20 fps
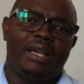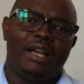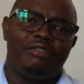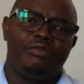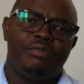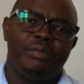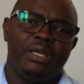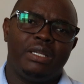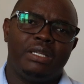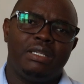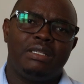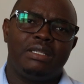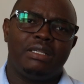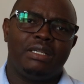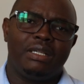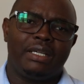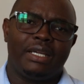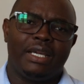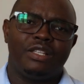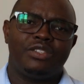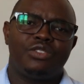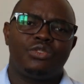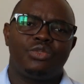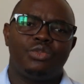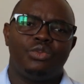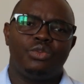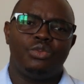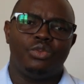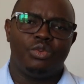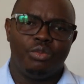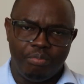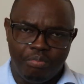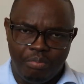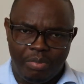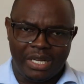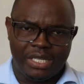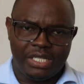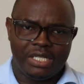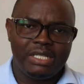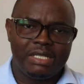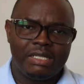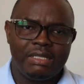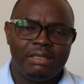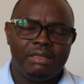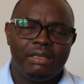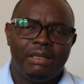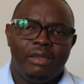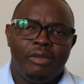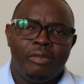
government gets to budget,